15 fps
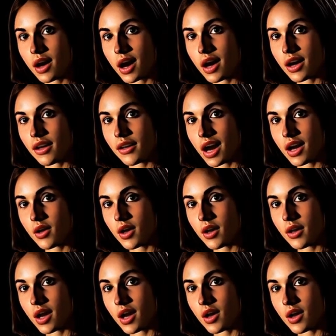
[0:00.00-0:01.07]
A
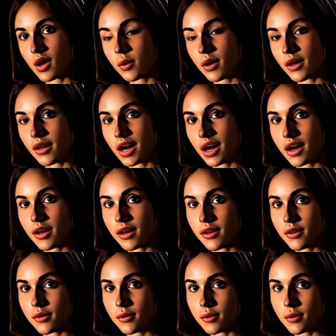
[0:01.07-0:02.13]
contentious issue indeed.
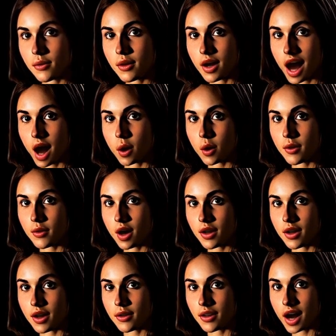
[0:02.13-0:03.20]
However,
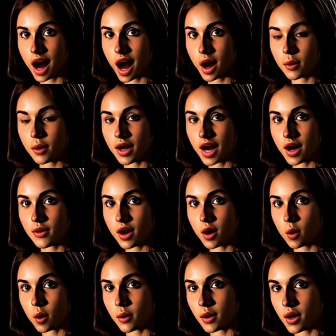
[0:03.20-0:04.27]
I believe in a
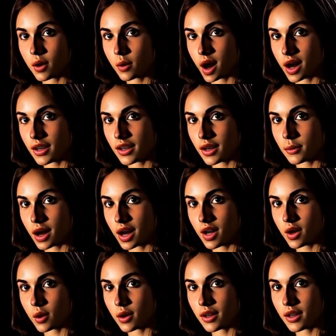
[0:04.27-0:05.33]
woman's right to make
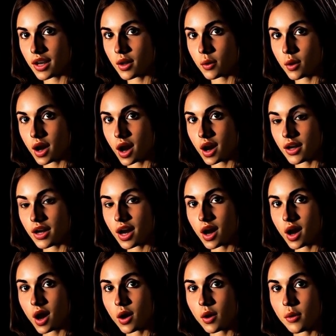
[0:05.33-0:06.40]
choices regarding
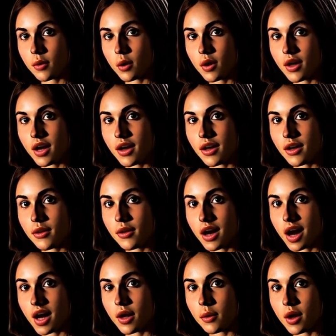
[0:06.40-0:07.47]
her own body,
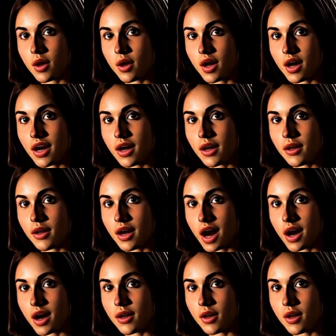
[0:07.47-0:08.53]
especially in
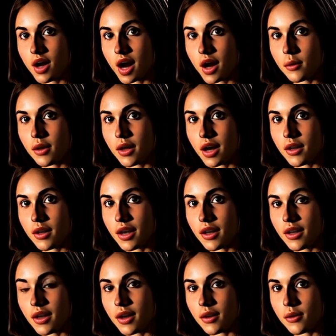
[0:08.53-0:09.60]
dire
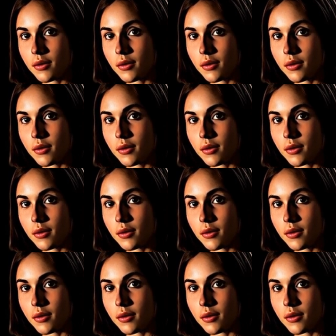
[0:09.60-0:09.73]
circumstances.